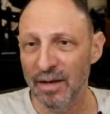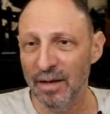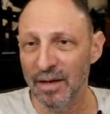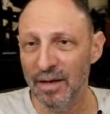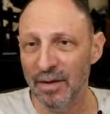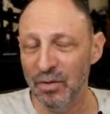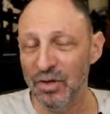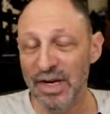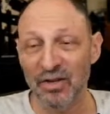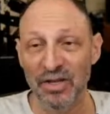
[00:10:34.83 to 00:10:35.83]
which is
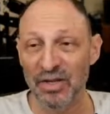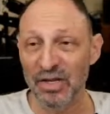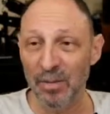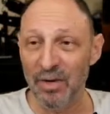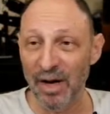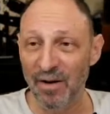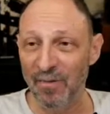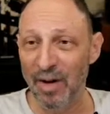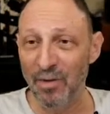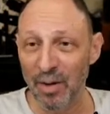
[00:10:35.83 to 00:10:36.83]
actually the subtitle of my
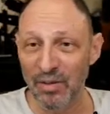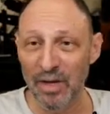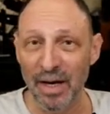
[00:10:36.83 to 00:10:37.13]
website.